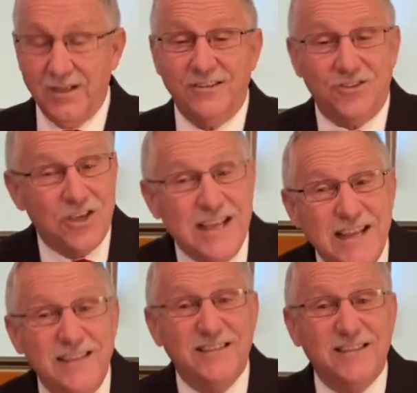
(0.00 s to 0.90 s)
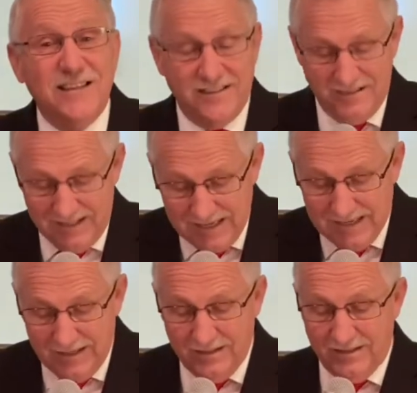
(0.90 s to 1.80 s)
Jesus
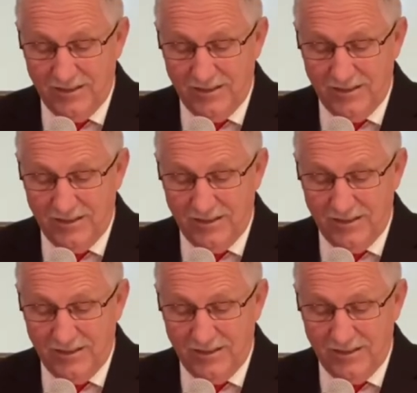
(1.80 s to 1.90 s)
is